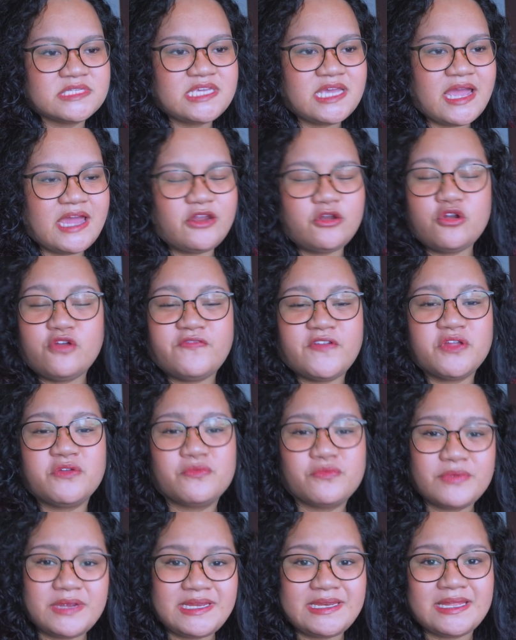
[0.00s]
I don't know if I'll
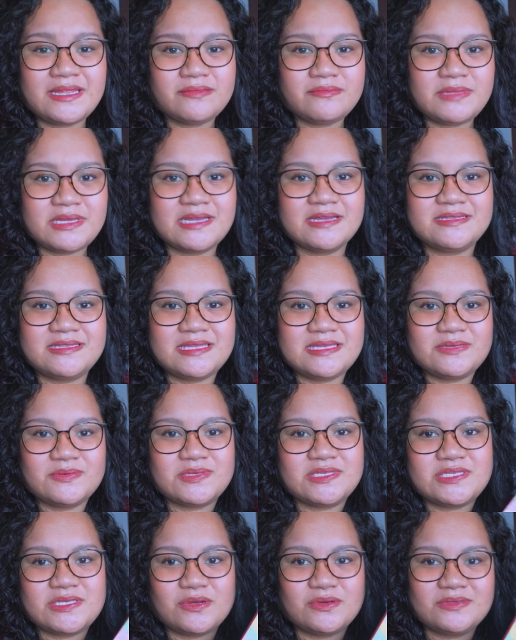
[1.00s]
read it because this was
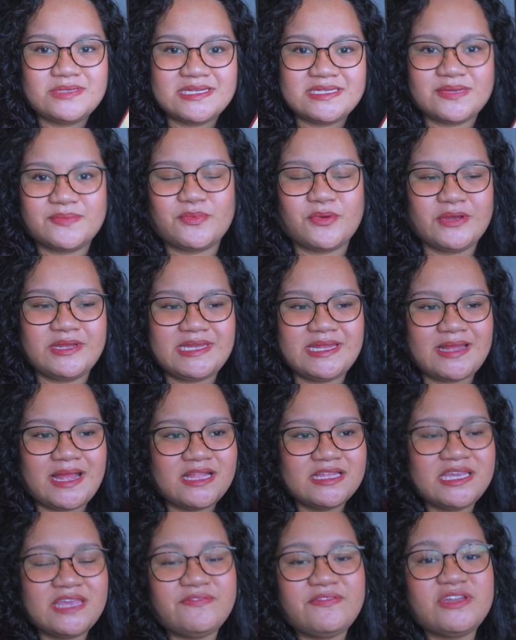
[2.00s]
so disappointing.
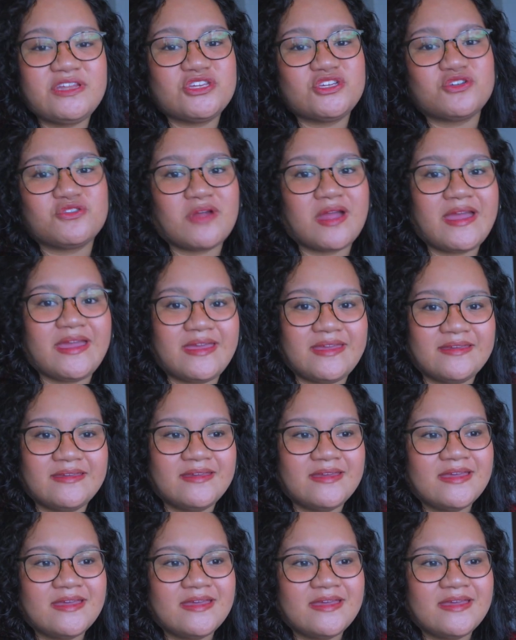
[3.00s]
I'll give it a try.